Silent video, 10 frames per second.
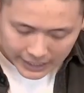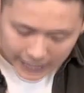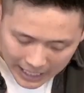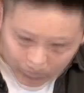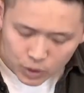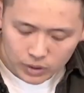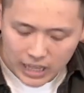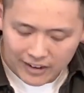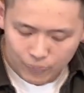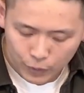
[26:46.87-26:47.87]
came to
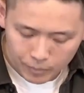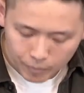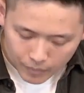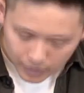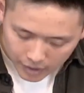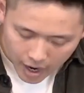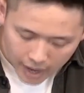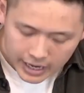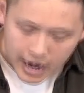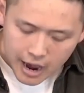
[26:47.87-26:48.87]
life when
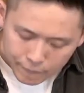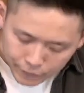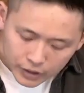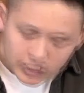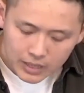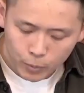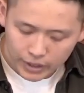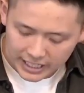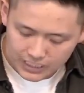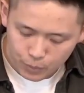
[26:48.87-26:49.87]
God filled him
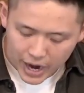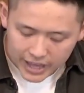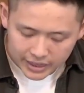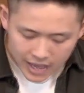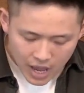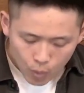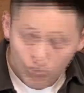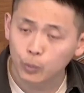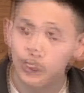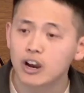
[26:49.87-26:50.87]
with his breath,
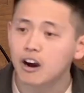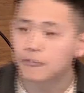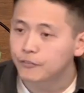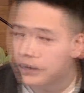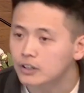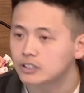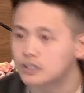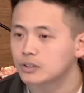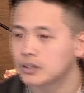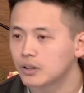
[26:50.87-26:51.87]
when we are
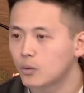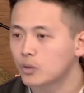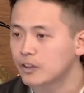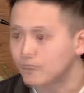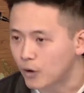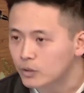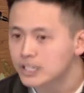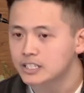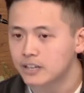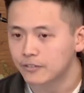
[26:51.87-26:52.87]
filled with the
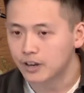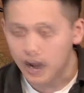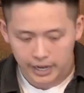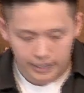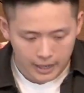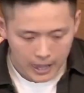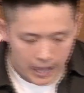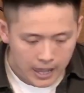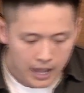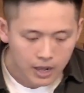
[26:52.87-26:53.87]
fullness of God,
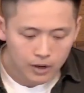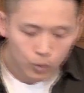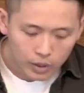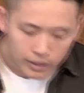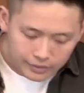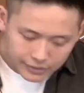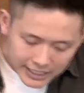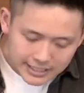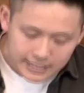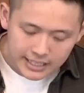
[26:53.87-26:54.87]

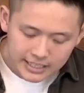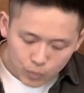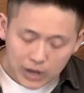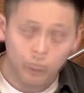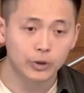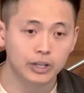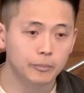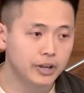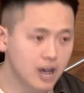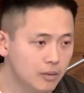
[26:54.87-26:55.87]
this is when we
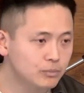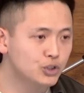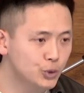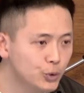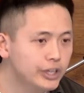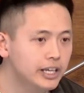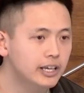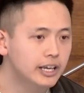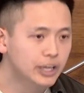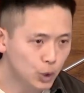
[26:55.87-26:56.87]
become truly
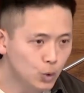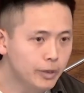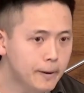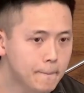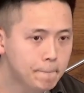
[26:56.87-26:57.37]
human.